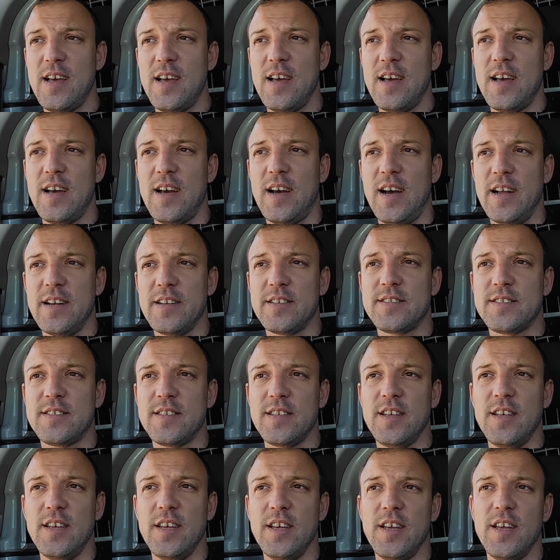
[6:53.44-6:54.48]
And
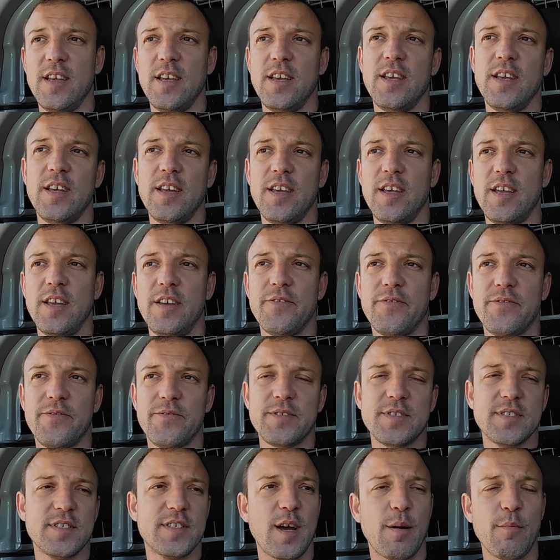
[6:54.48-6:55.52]
if
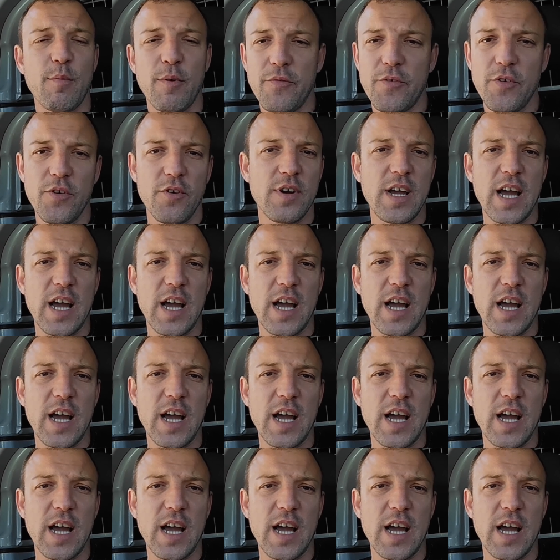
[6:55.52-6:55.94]
some of you